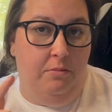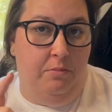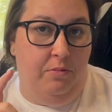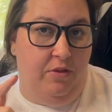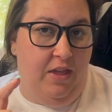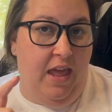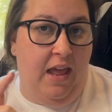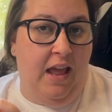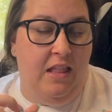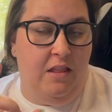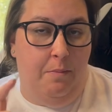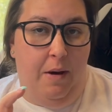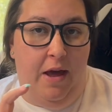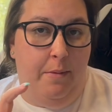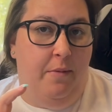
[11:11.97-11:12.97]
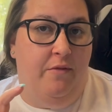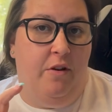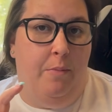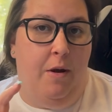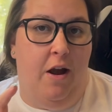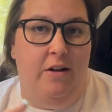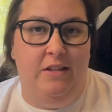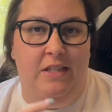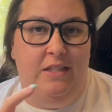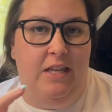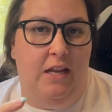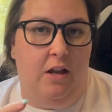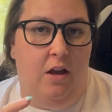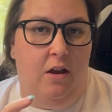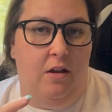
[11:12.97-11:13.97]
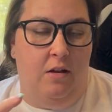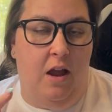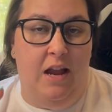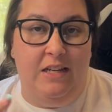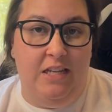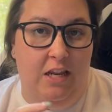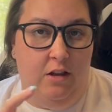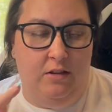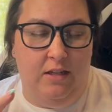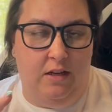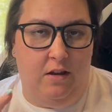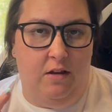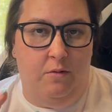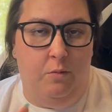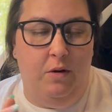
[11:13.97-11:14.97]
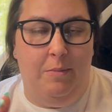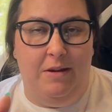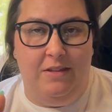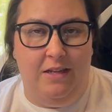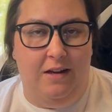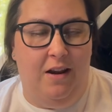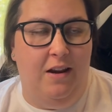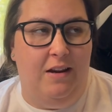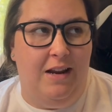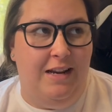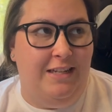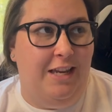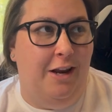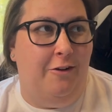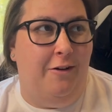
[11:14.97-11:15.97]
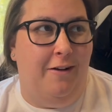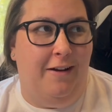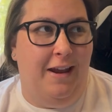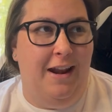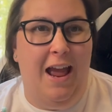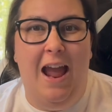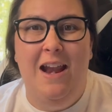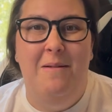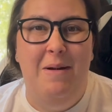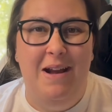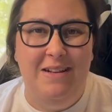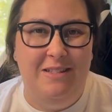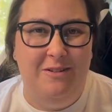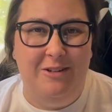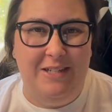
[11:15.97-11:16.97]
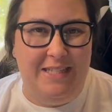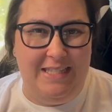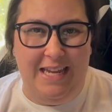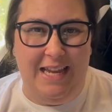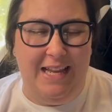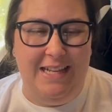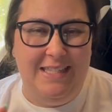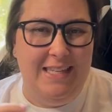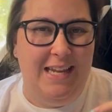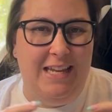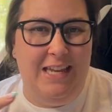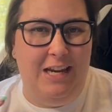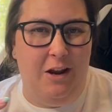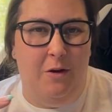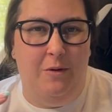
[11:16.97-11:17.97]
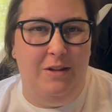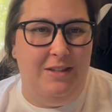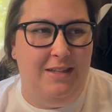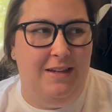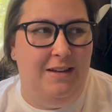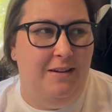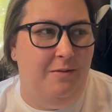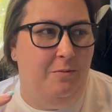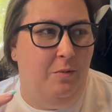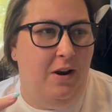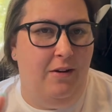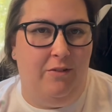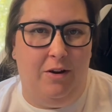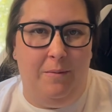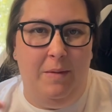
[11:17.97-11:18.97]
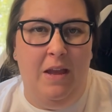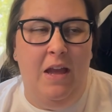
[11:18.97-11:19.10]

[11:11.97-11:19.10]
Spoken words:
thing at the bottom of your box. It's like what am I saying? Not an itinerary, an itemized receipt. It's like, you know, it's a whatever.